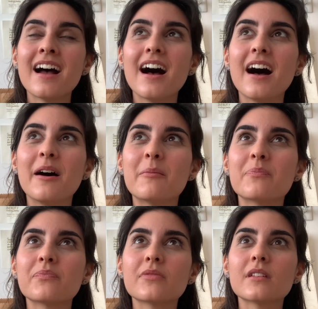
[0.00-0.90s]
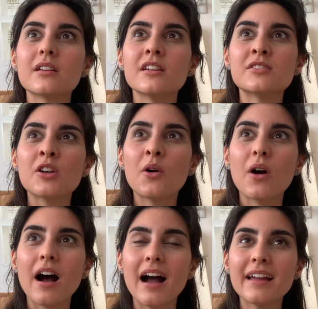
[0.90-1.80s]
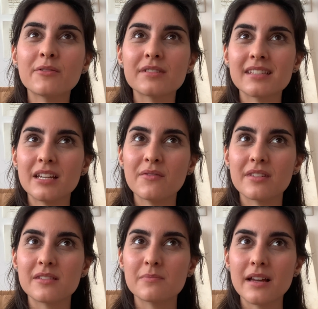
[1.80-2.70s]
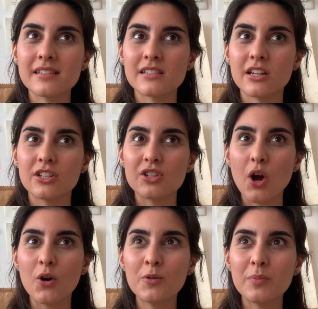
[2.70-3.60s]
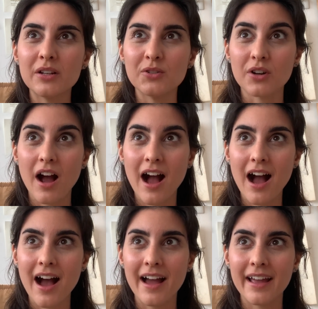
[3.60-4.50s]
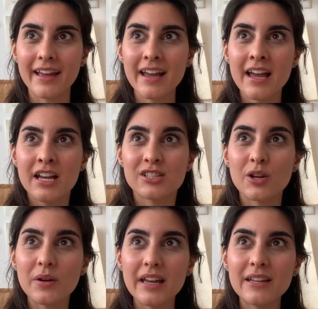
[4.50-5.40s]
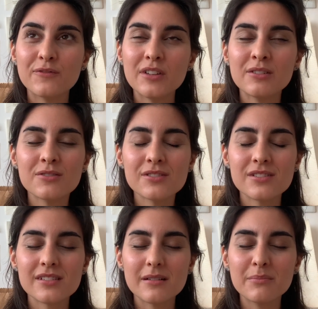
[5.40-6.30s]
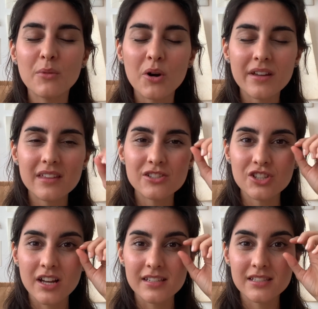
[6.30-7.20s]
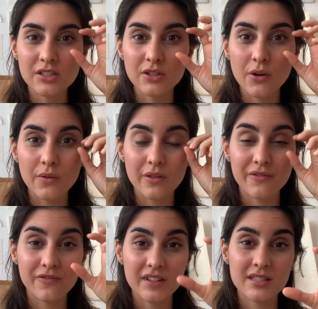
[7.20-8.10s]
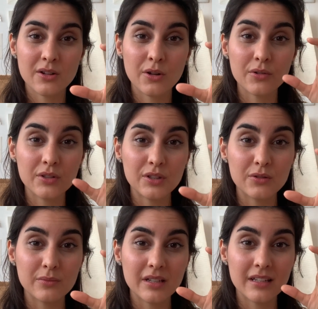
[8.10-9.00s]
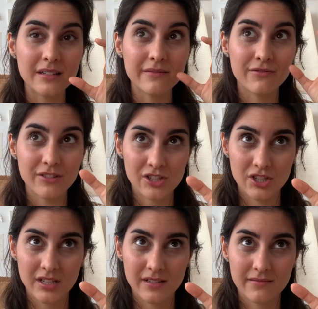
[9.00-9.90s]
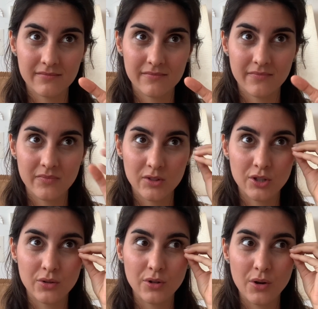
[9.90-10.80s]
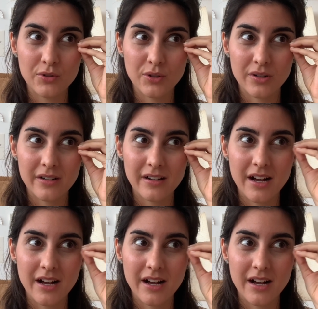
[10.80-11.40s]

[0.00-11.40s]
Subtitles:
And so I received this message, open your eye. So it feels more than just, the physical human vision, your